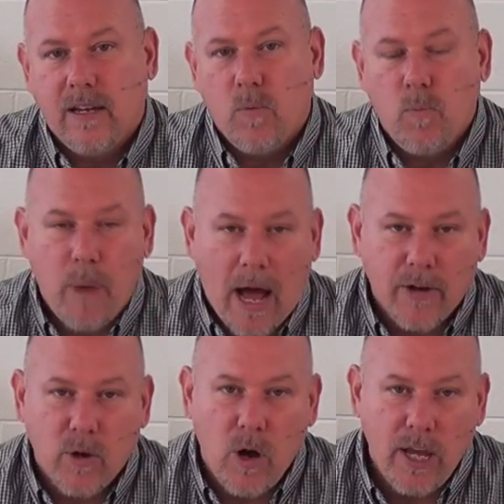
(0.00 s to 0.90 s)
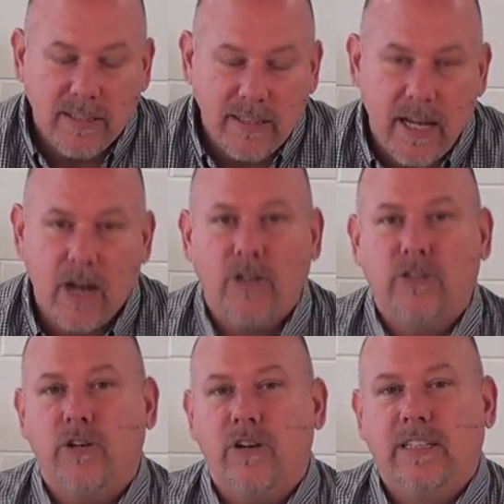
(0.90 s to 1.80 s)
about his
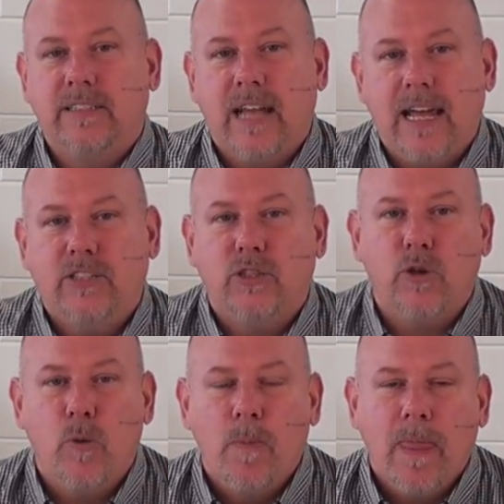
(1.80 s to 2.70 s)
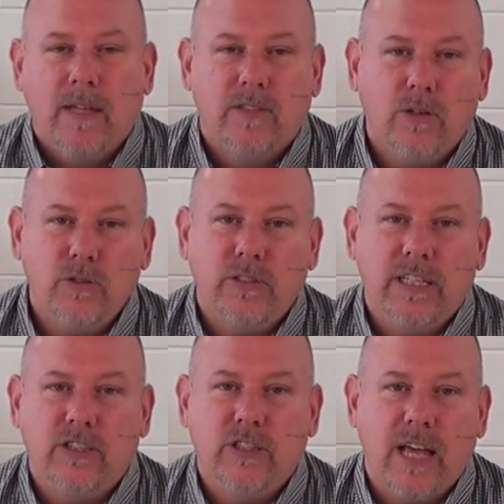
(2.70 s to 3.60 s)
character and his nature. He's also
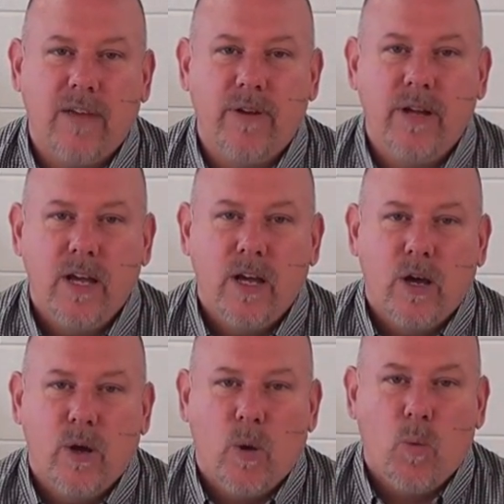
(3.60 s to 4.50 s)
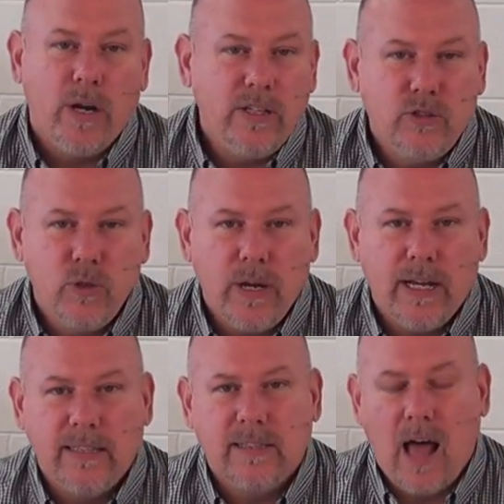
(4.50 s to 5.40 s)
teaching David what he's doing in
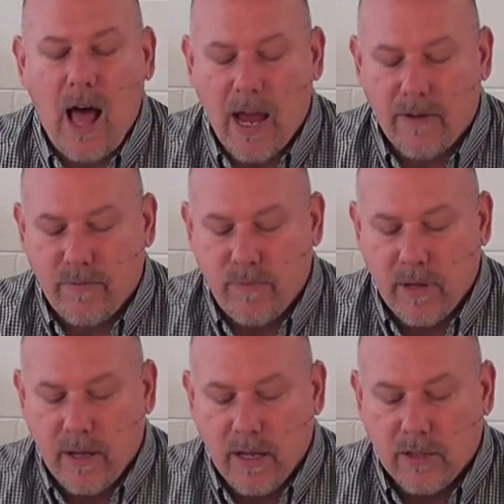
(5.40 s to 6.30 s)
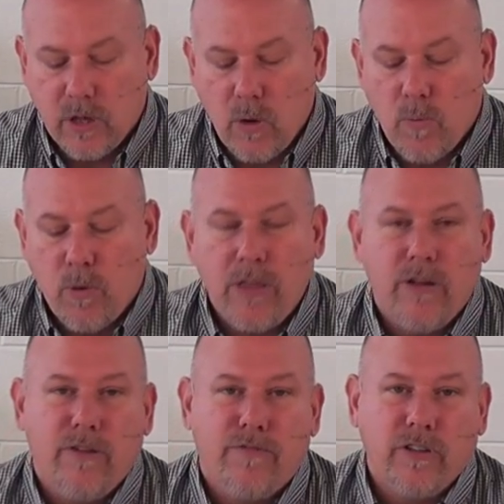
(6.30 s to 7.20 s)
his life. So, brethren,
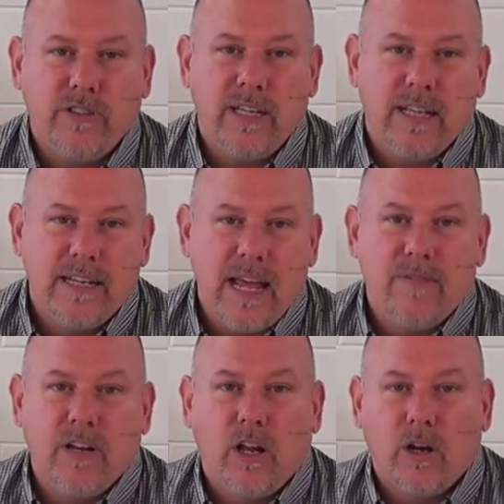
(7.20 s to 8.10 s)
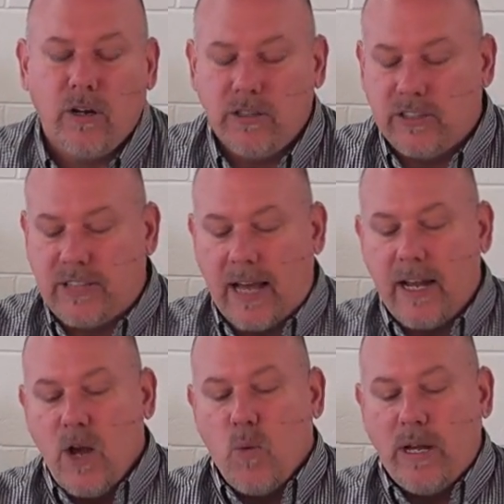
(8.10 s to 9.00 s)
the first thing that David learns is that
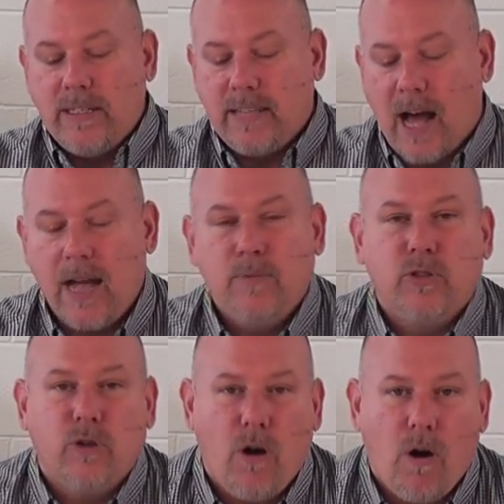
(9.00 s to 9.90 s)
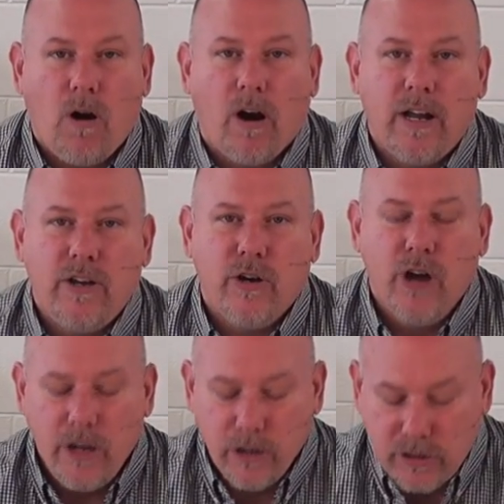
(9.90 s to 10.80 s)
when times are hard and your
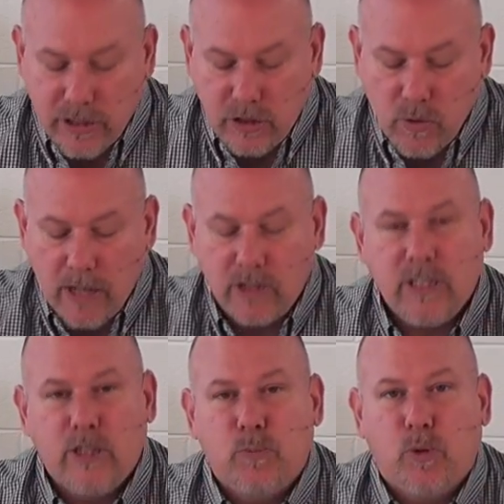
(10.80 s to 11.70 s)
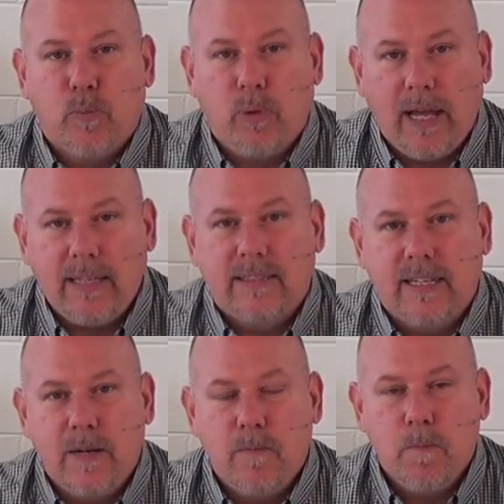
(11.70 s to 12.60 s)
situation is perplexing,